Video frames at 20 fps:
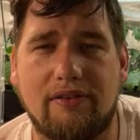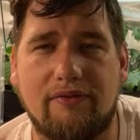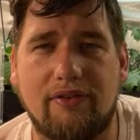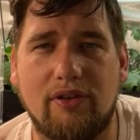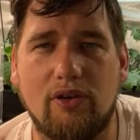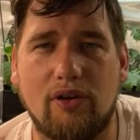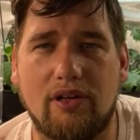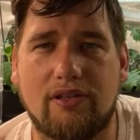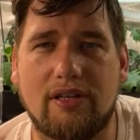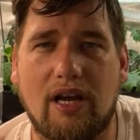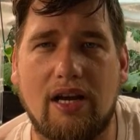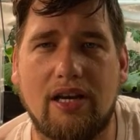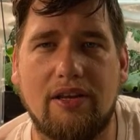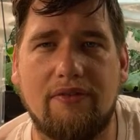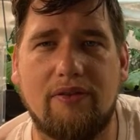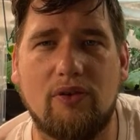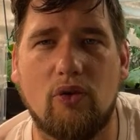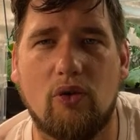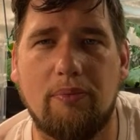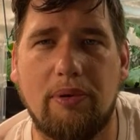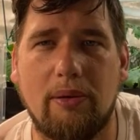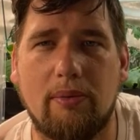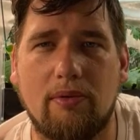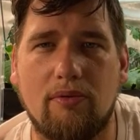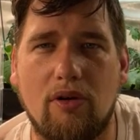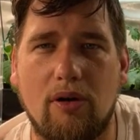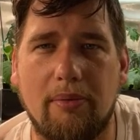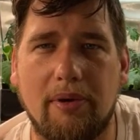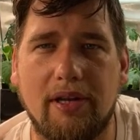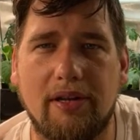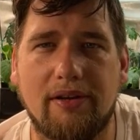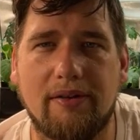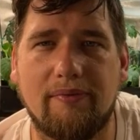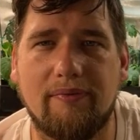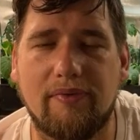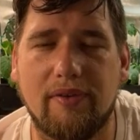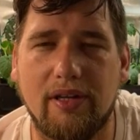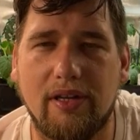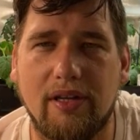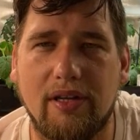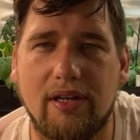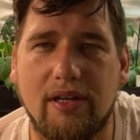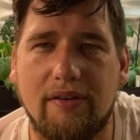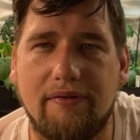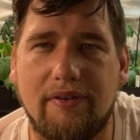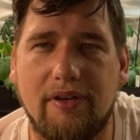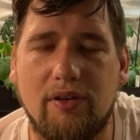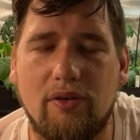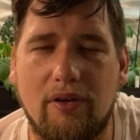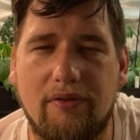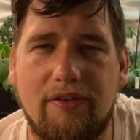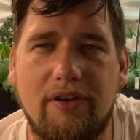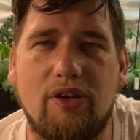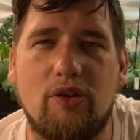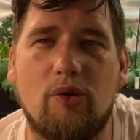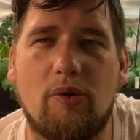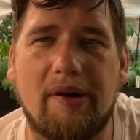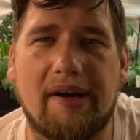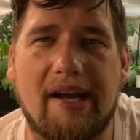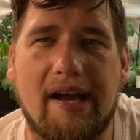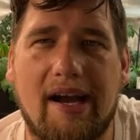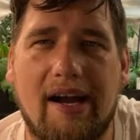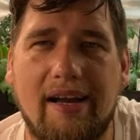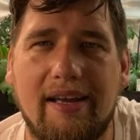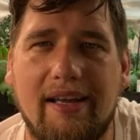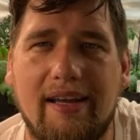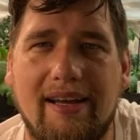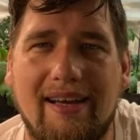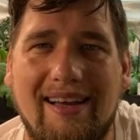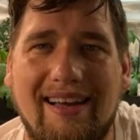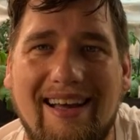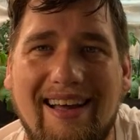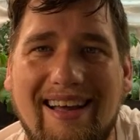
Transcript: it's handy if you know people are robbing it. If you know a guy.